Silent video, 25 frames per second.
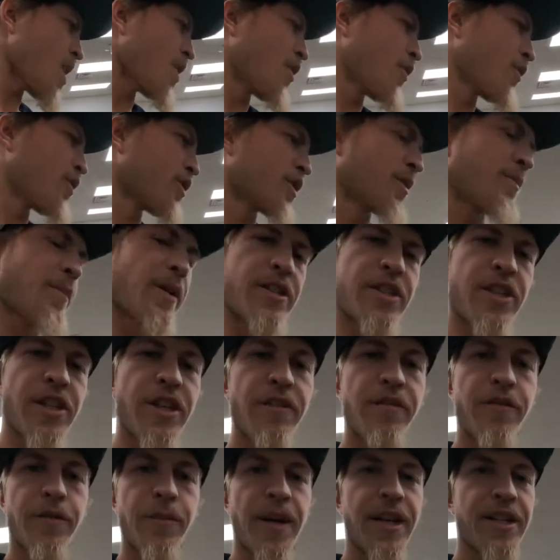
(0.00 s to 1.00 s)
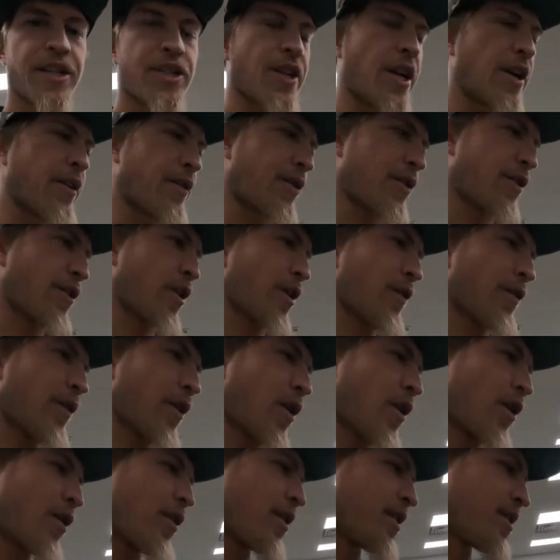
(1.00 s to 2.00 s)
know there's a bunch of information out there on the
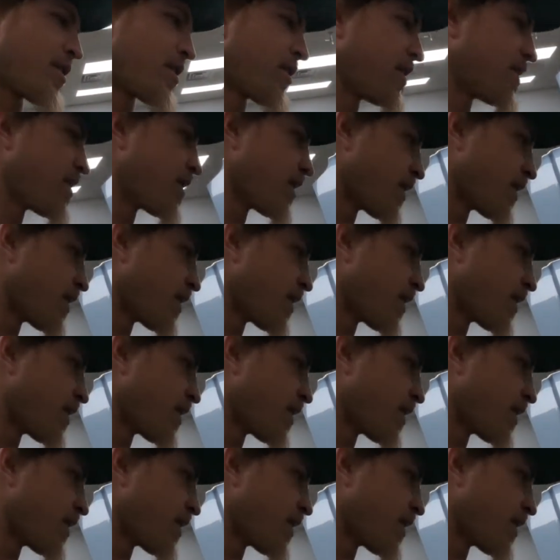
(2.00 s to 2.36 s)
harnesses